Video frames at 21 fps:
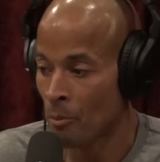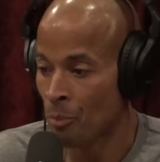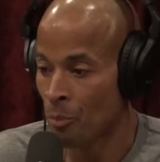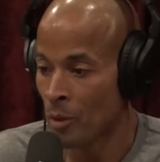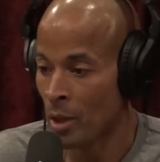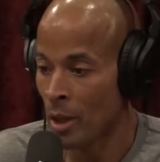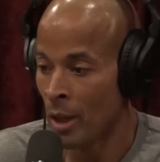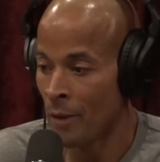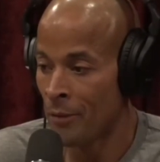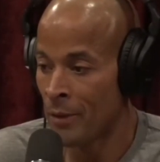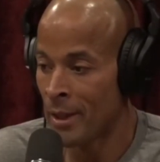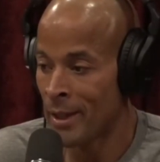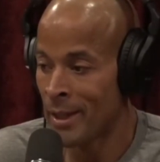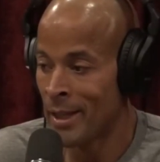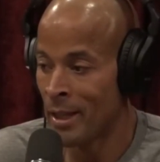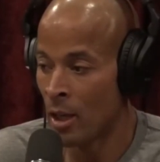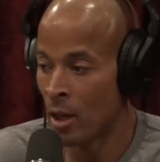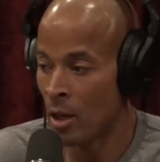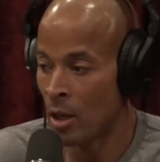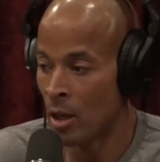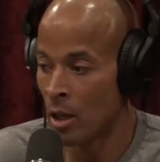I think he
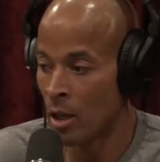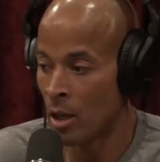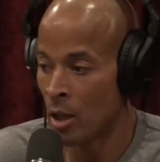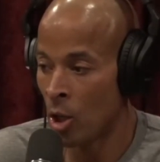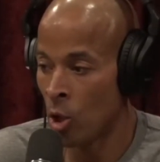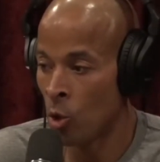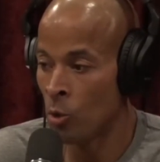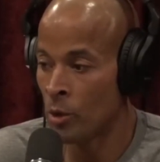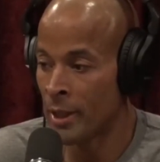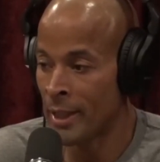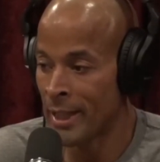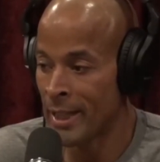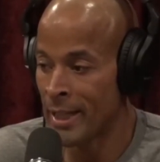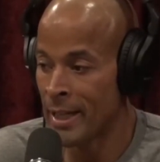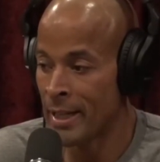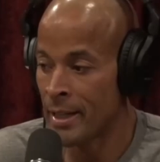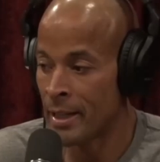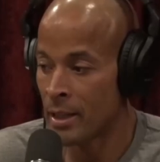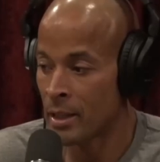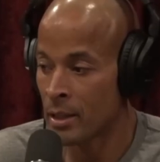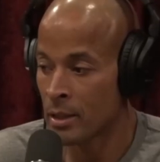
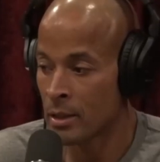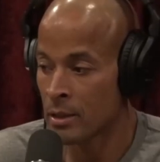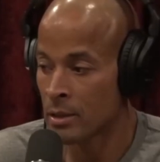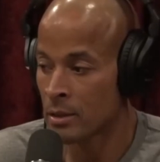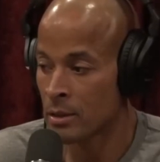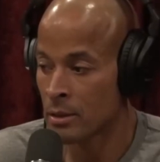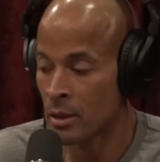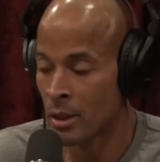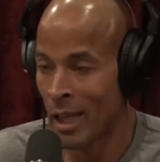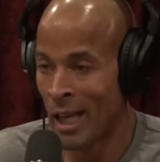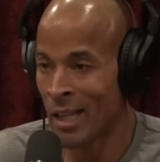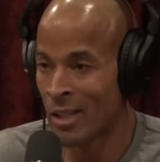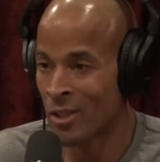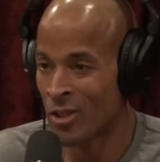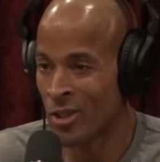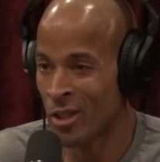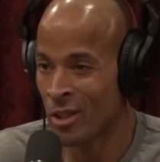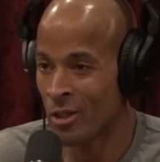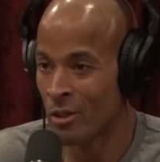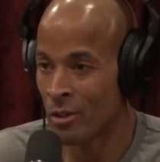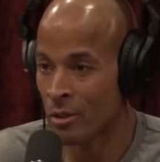OD'd last
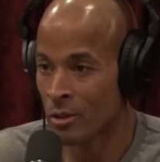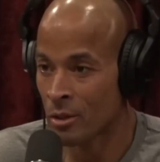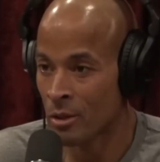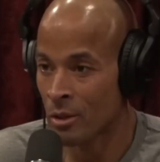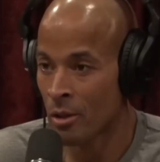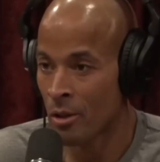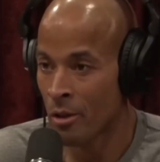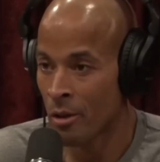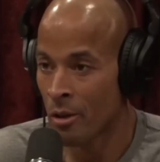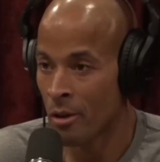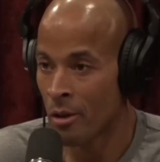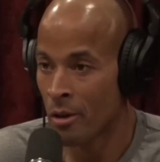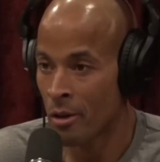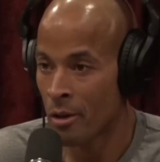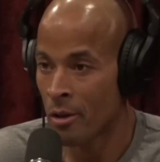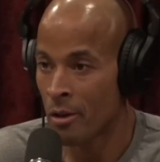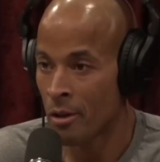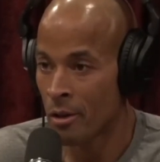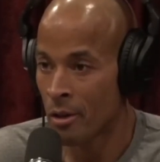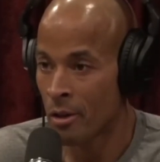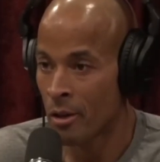year.
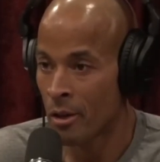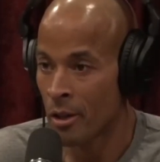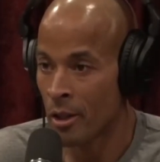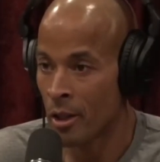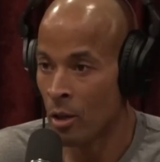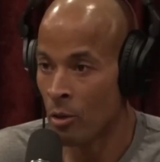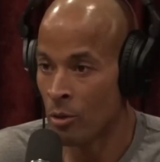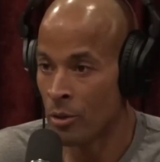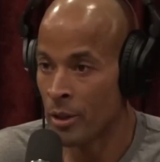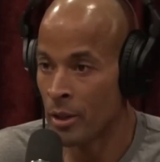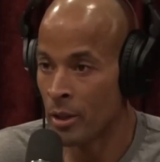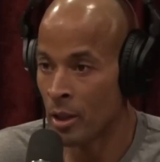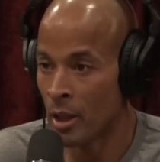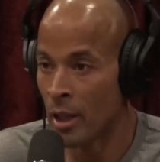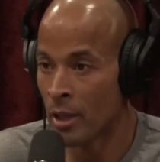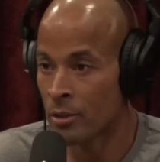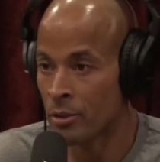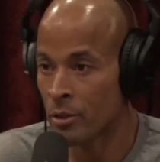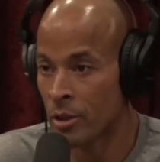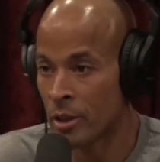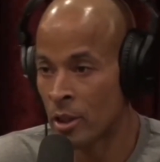He OD'd
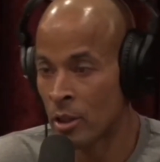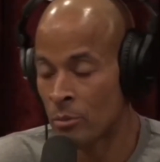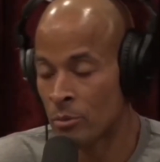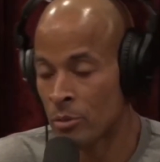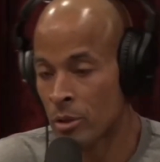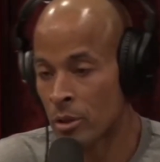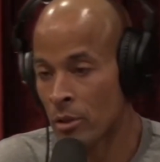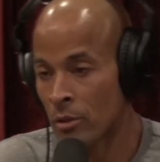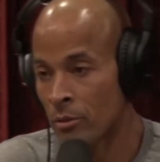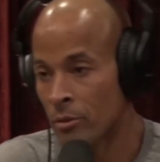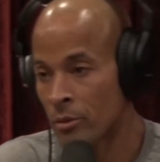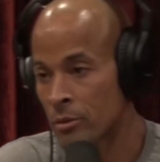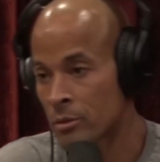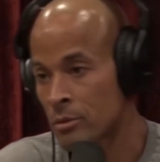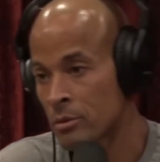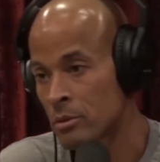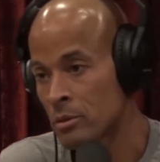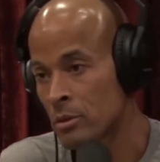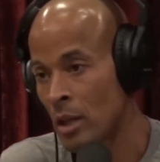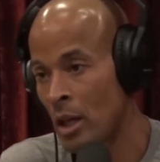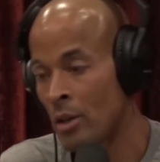last year, killed himself.
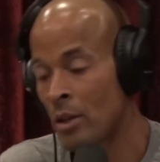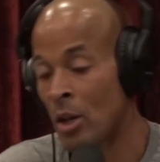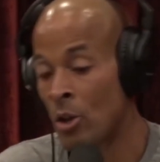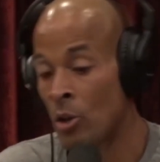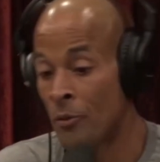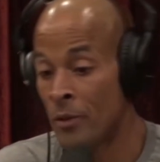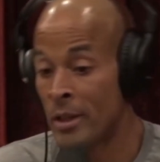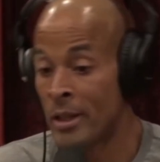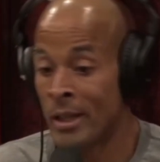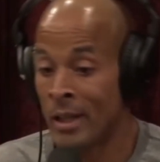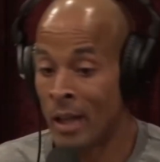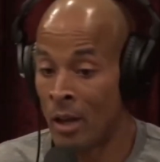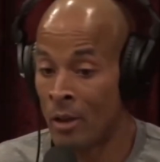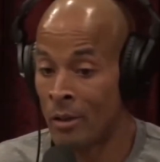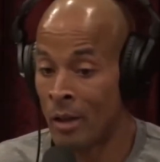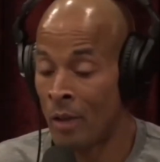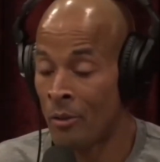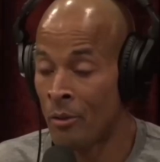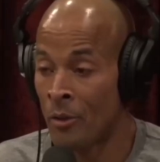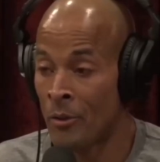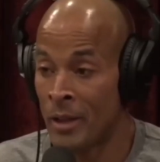I don't
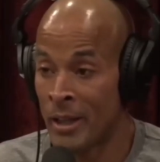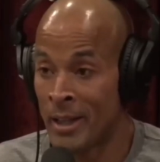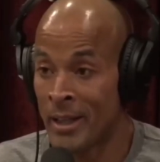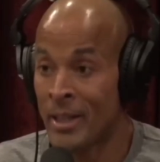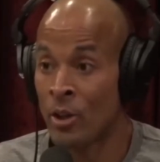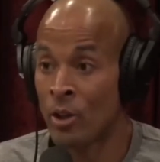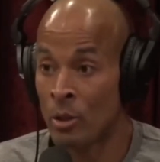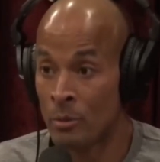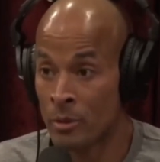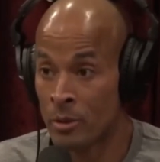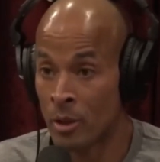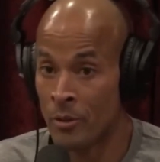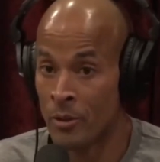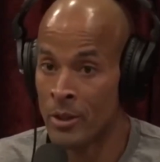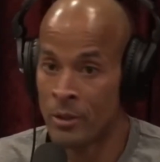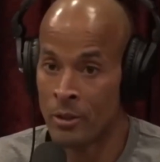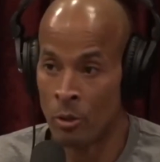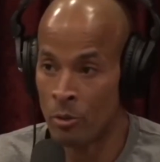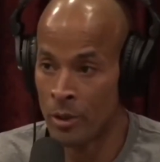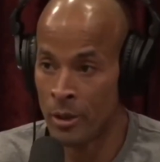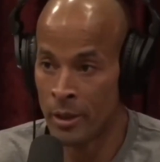know if he killed himself, he's
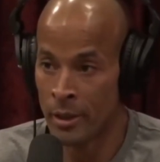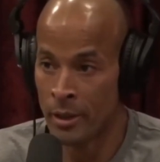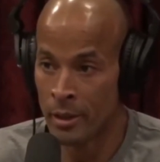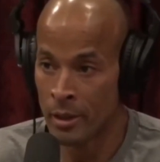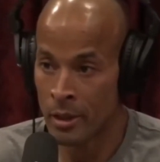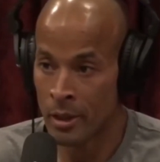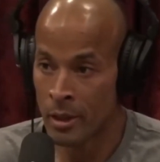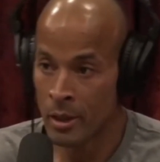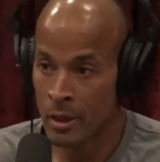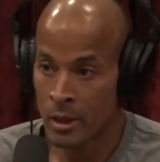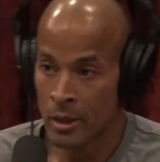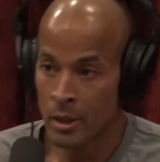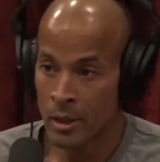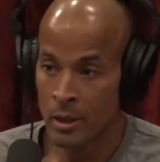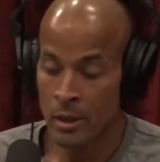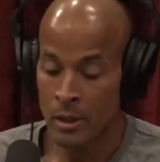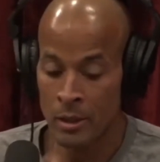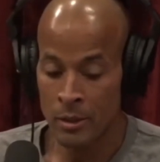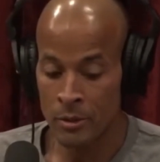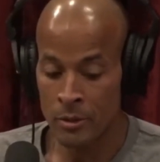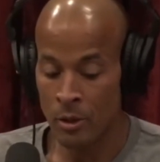OD'd.
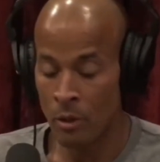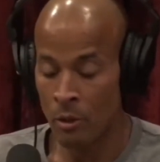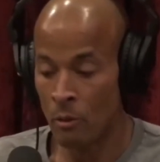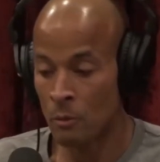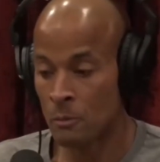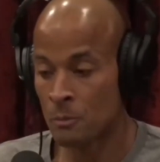So.